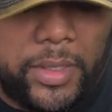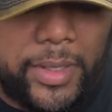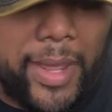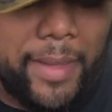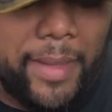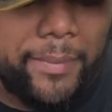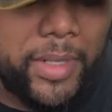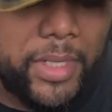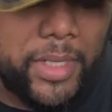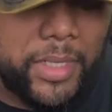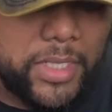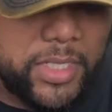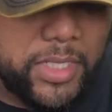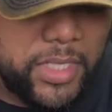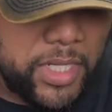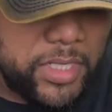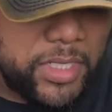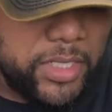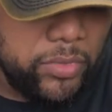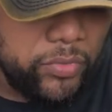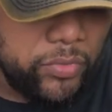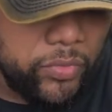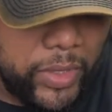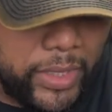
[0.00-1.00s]
you know what I mean? It's,
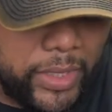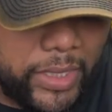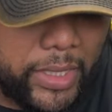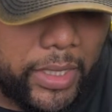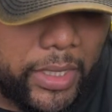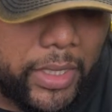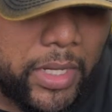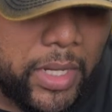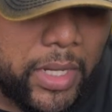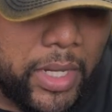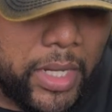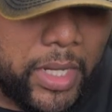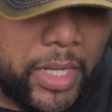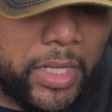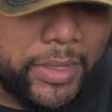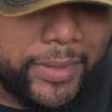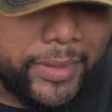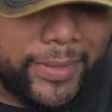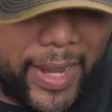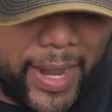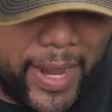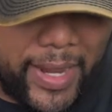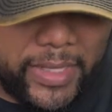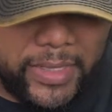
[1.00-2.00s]
it's a really
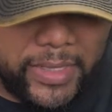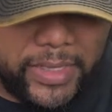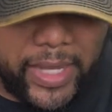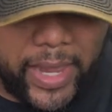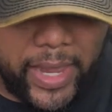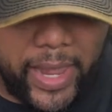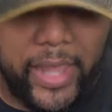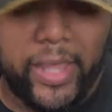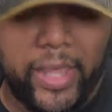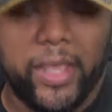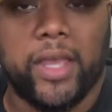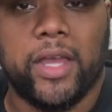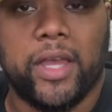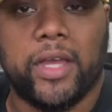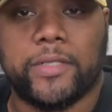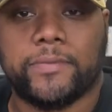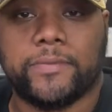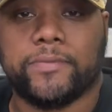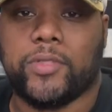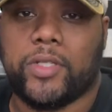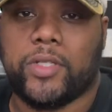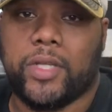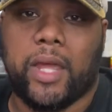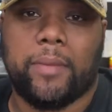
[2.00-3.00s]
nice
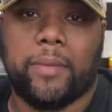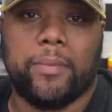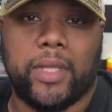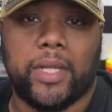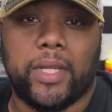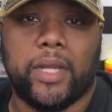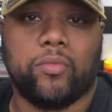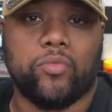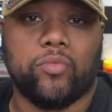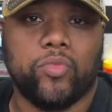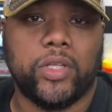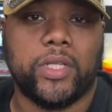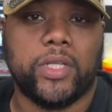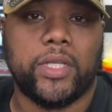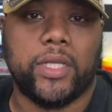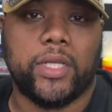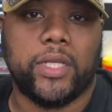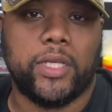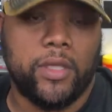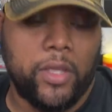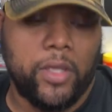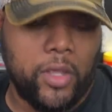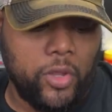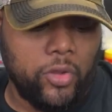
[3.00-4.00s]
handgun. You know what I mean? I'm
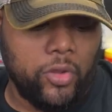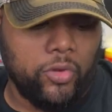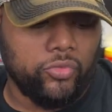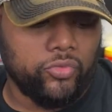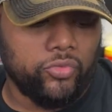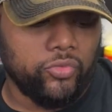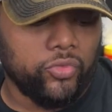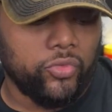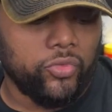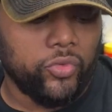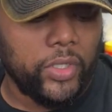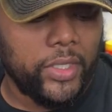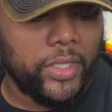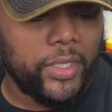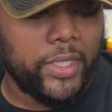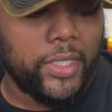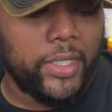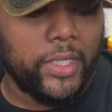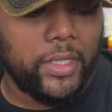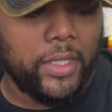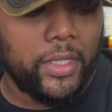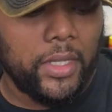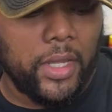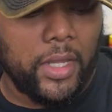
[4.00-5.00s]
really,
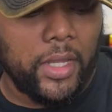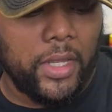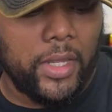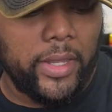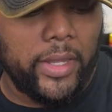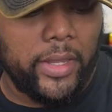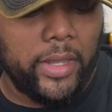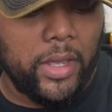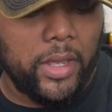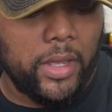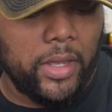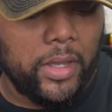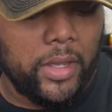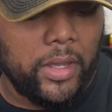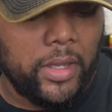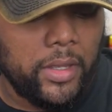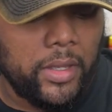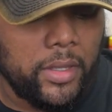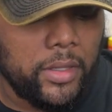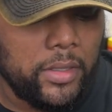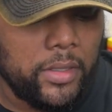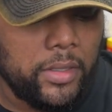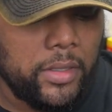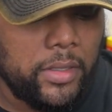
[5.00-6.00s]
really...
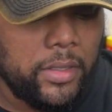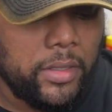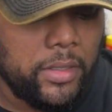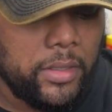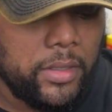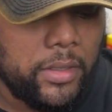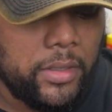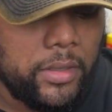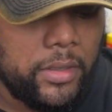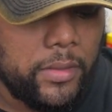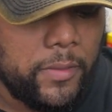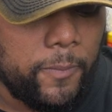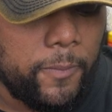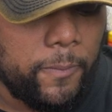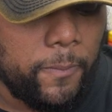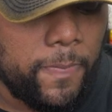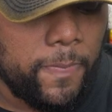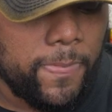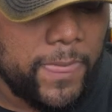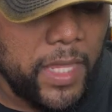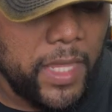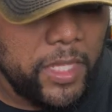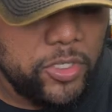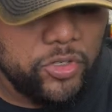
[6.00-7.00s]
Uh,
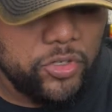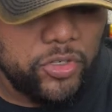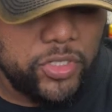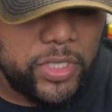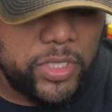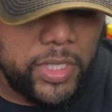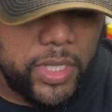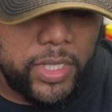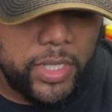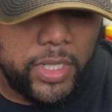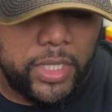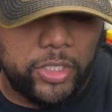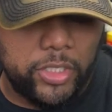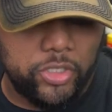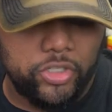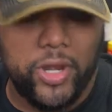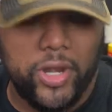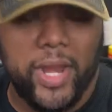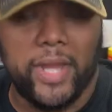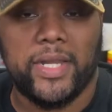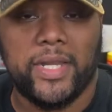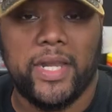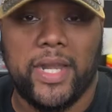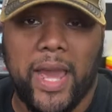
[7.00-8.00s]
interested in
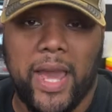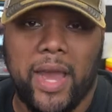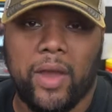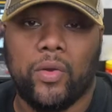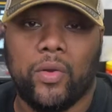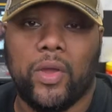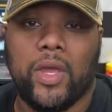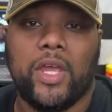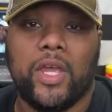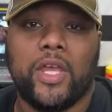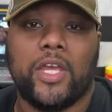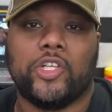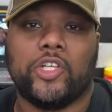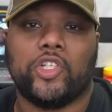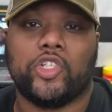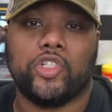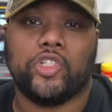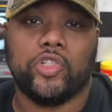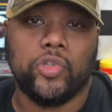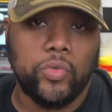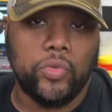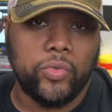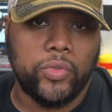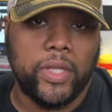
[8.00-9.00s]
trying it out,
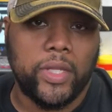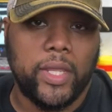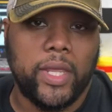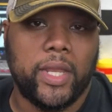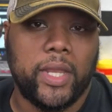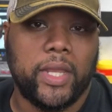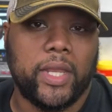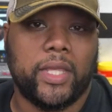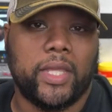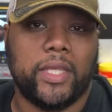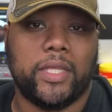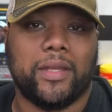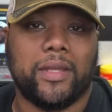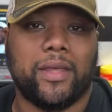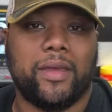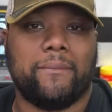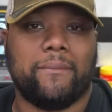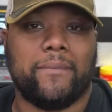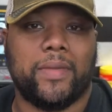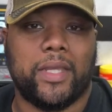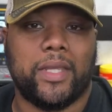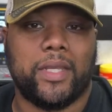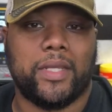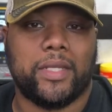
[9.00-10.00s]
shooting it, and you know what
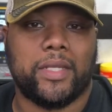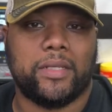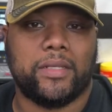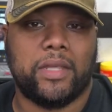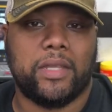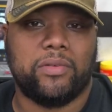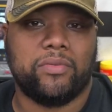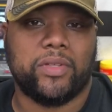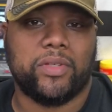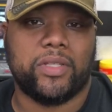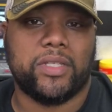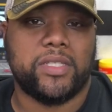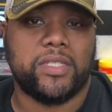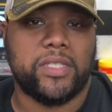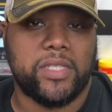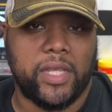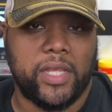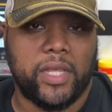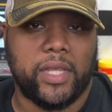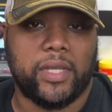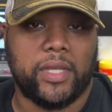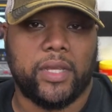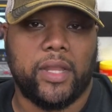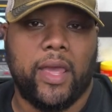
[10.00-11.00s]
I mean, and, and really
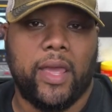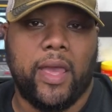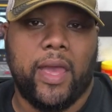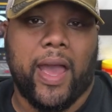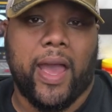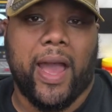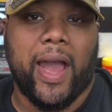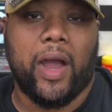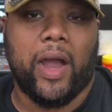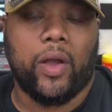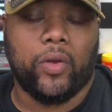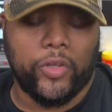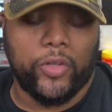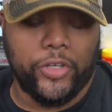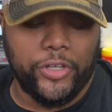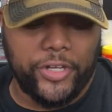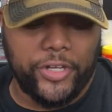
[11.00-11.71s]
seeing how